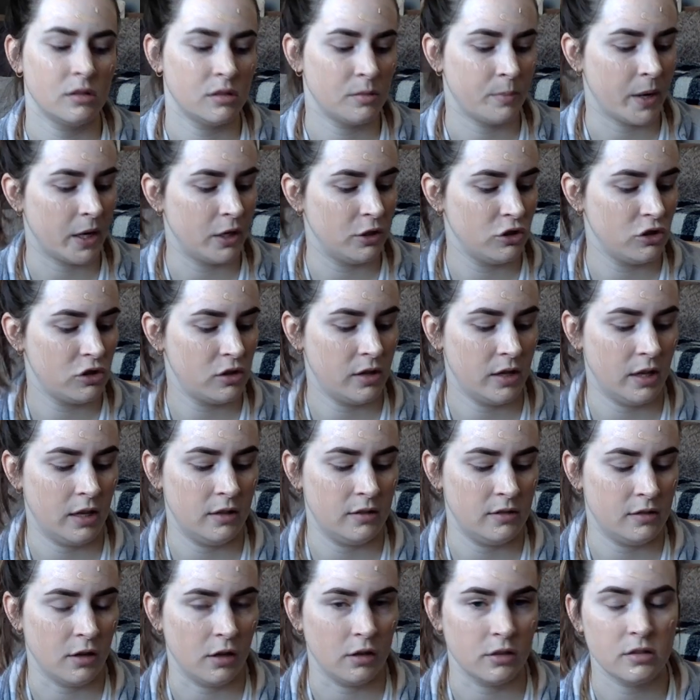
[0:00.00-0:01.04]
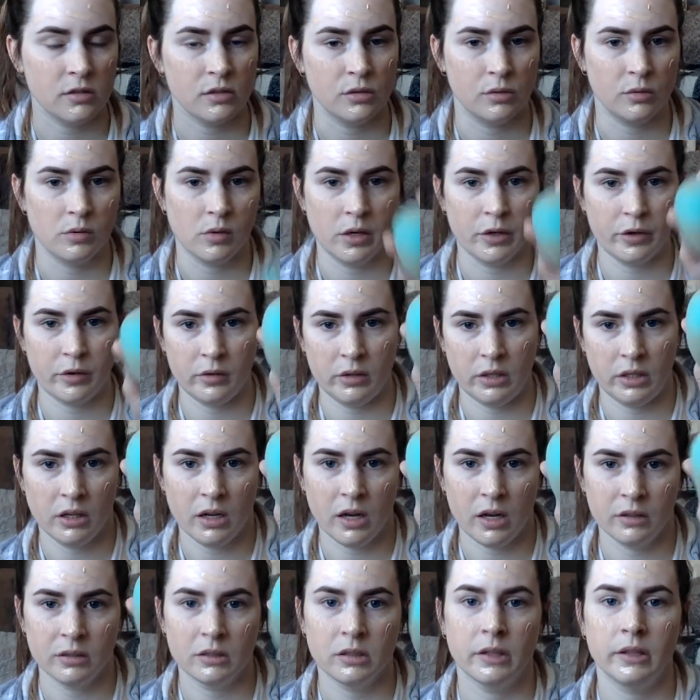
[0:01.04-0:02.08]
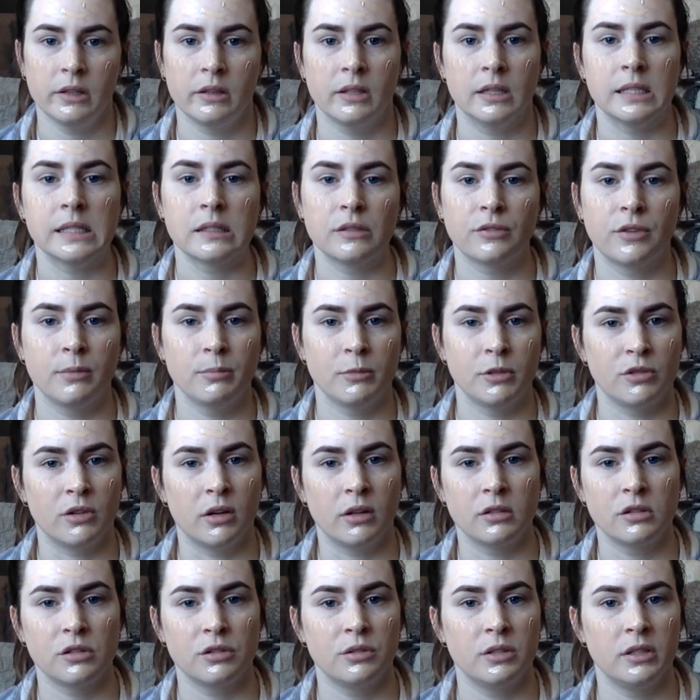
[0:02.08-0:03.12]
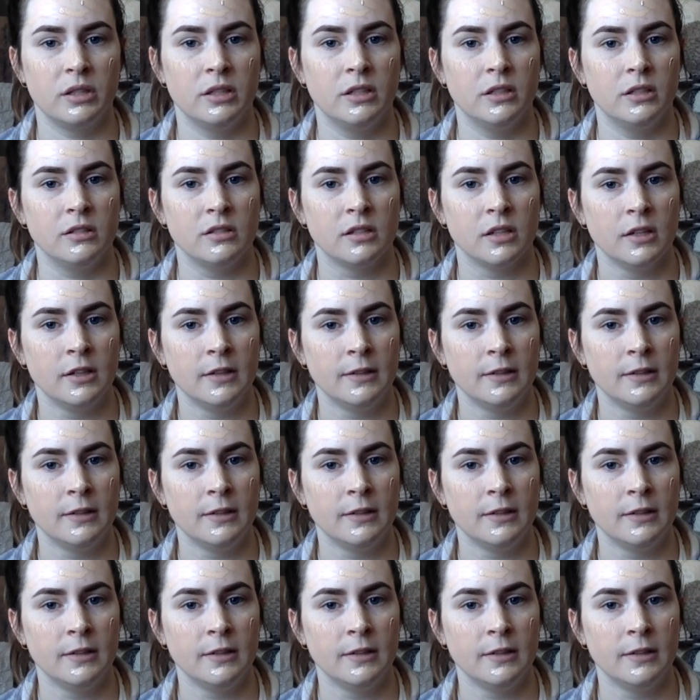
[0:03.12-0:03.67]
sponge, that's also a green color like this from the drugstore, is